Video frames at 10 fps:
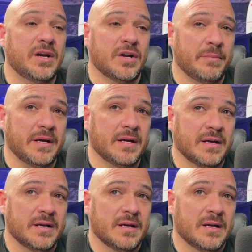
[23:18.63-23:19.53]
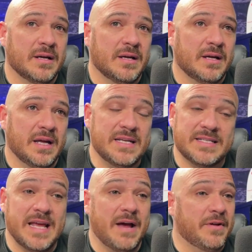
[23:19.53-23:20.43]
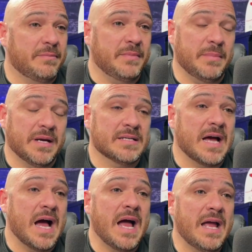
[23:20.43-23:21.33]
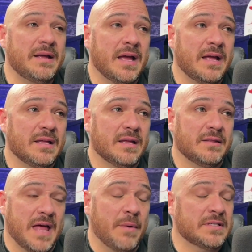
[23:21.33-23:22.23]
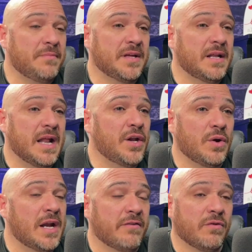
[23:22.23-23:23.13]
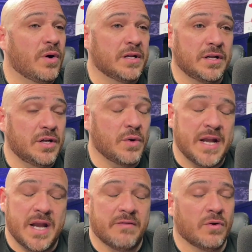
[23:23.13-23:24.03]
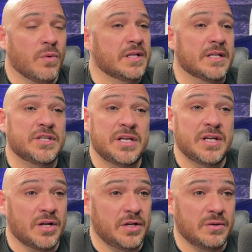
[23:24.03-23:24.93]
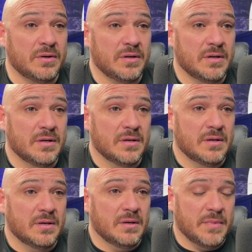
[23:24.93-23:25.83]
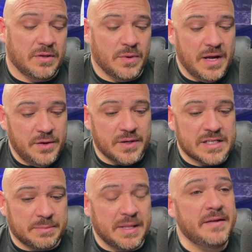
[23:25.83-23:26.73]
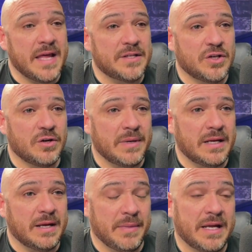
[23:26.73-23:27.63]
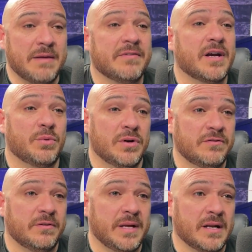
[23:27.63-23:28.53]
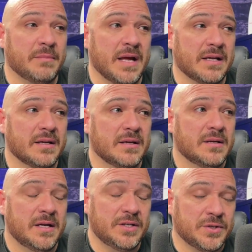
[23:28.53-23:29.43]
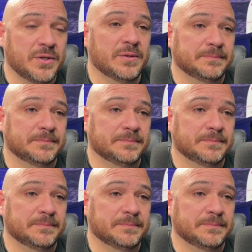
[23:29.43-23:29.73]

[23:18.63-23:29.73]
on me. It set with me because that was something that I knew I never wanted to do. I never wanted to cheat on you. But the way that you explained that to me, it became very real for me. And I'm like, it's true.